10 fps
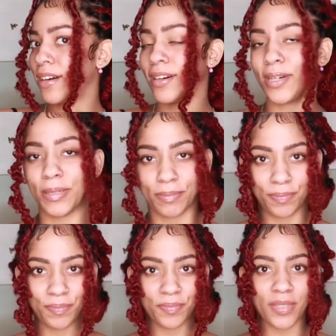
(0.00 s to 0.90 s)
Um,
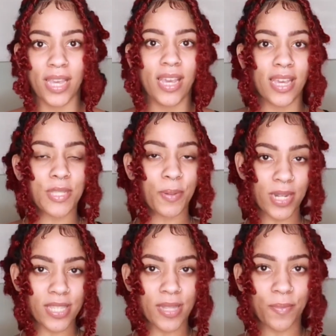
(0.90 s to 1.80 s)
it's
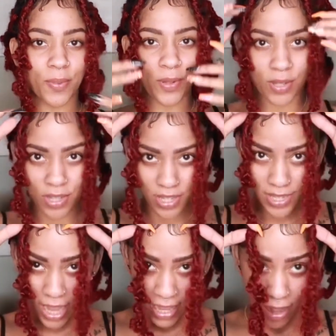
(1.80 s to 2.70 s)
pretty simple. You just
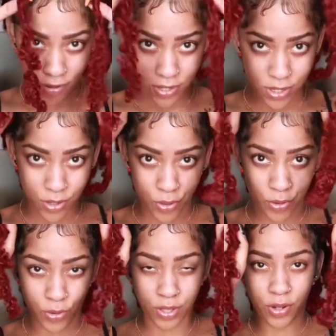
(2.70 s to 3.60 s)
take out
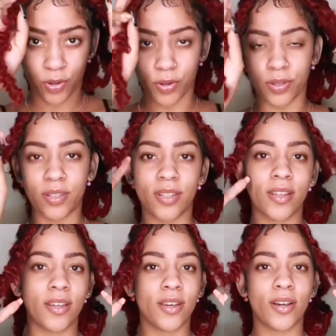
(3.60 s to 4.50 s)
two little
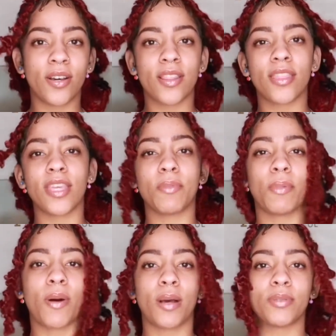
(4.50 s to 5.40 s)

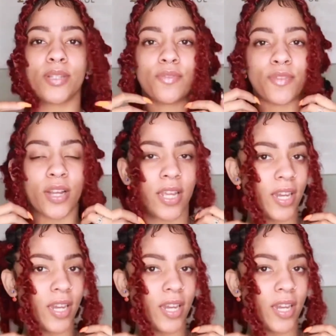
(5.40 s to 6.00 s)
thingamabobs in the front,